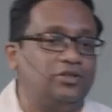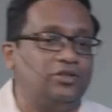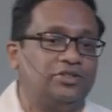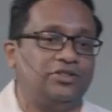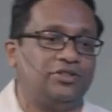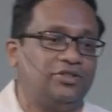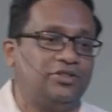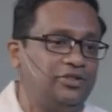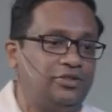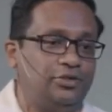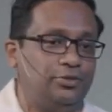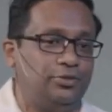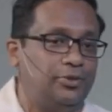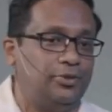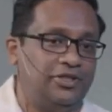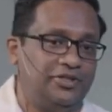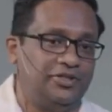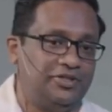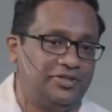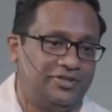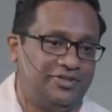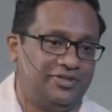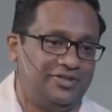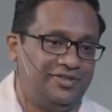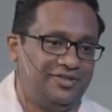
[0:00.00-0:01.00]
Satan
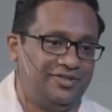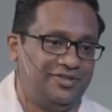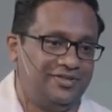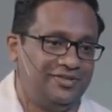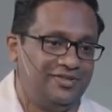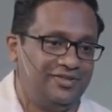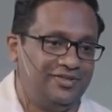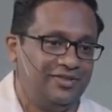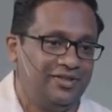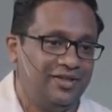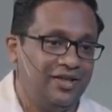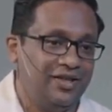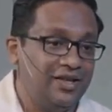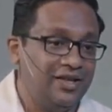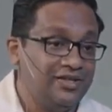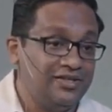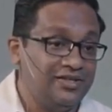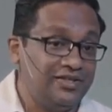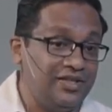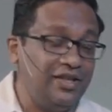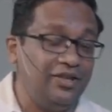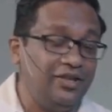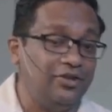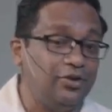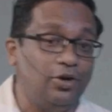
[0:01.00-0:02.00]
always makes sin
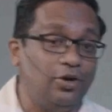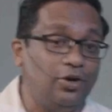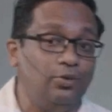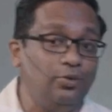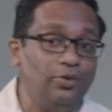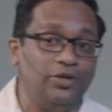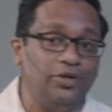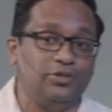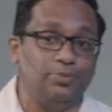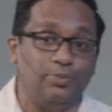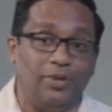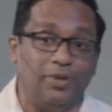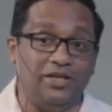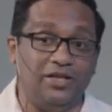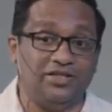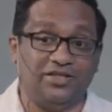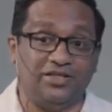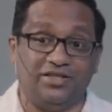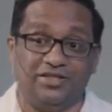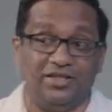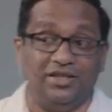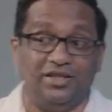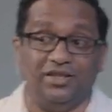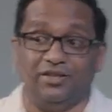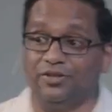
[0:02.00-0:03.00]
looks good to us. If it
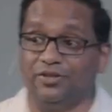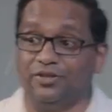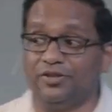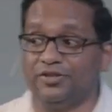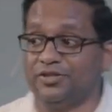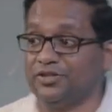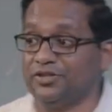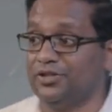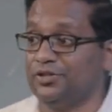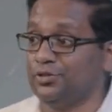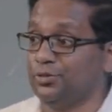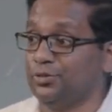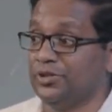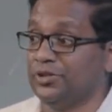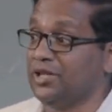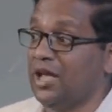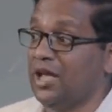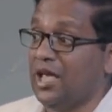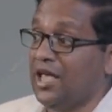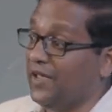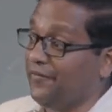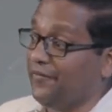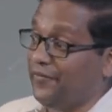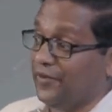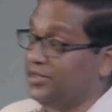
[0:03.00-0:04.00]
didn't look good, we wouldn't
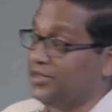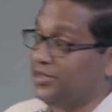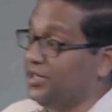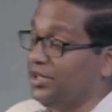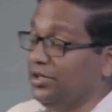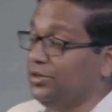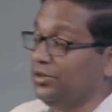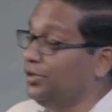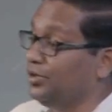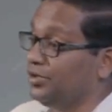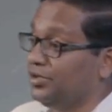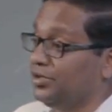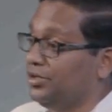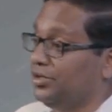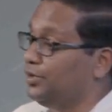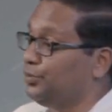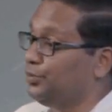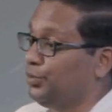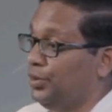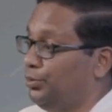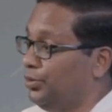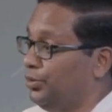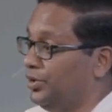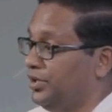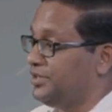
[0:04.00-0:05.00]
sin.
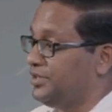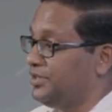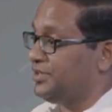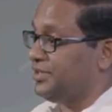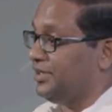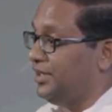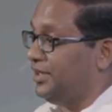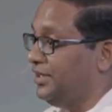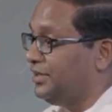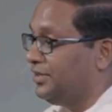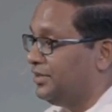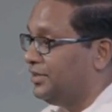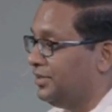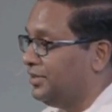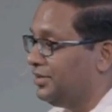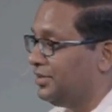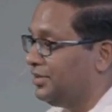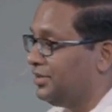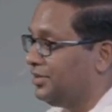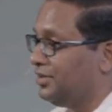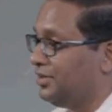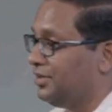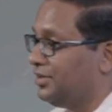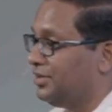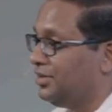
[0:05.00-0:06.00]
Satan
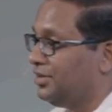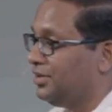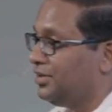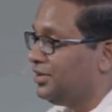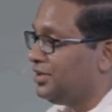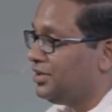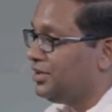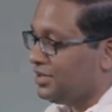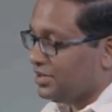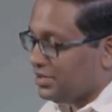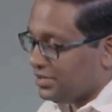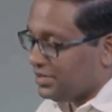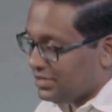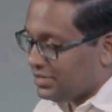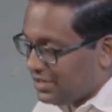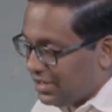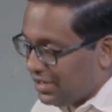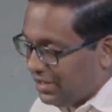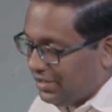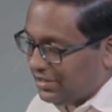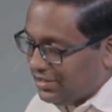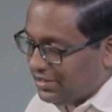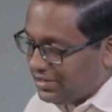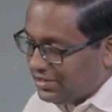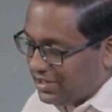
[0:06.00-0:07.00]
tempts us by saying
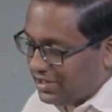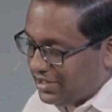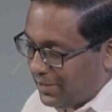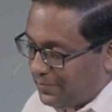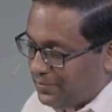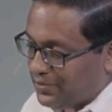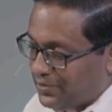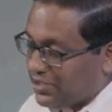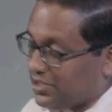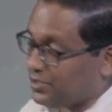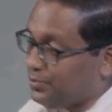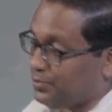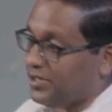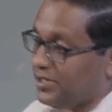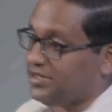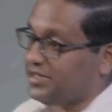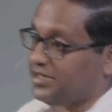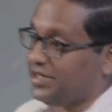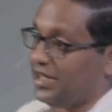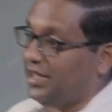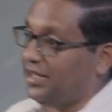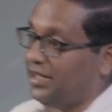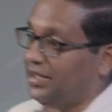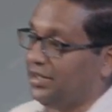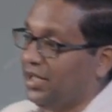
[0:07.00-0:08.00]
it looks so much
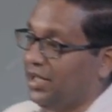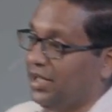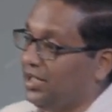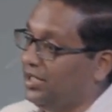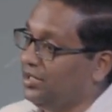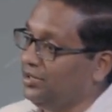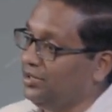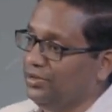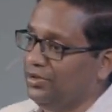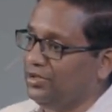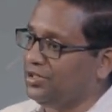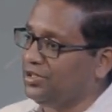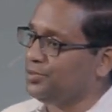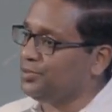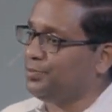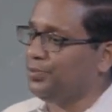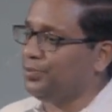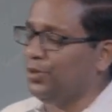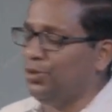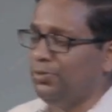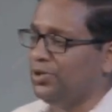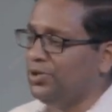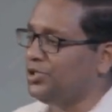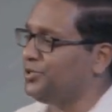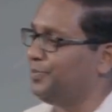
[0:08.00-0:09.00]
better than it really
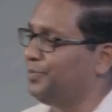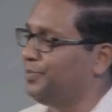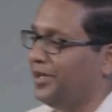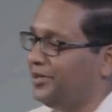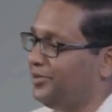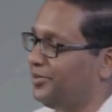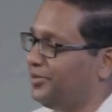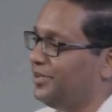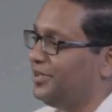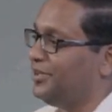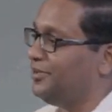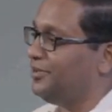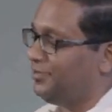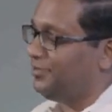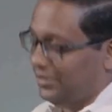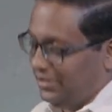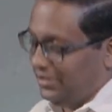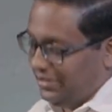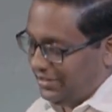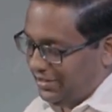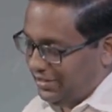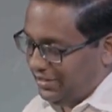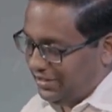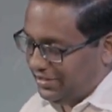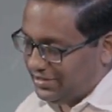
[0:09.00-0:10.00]
is. Sin
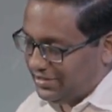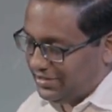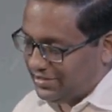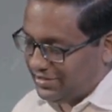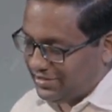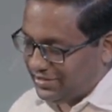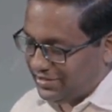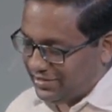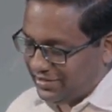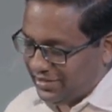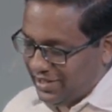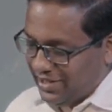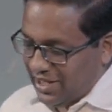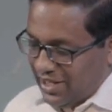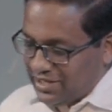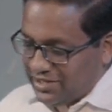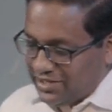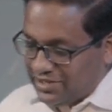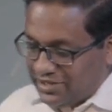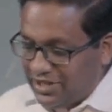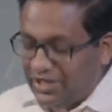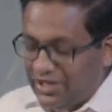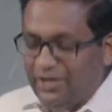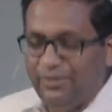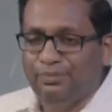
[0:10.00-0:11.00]
brings a certain
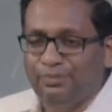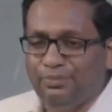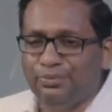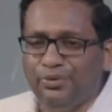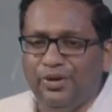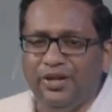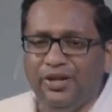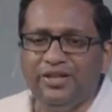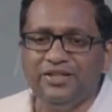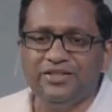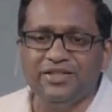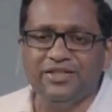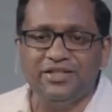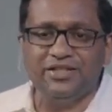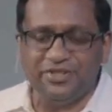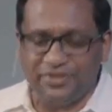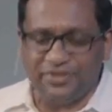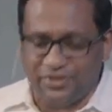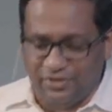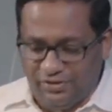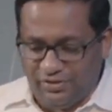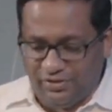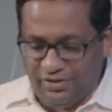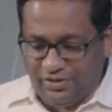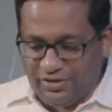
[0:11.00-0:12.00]
degree of satisfaction.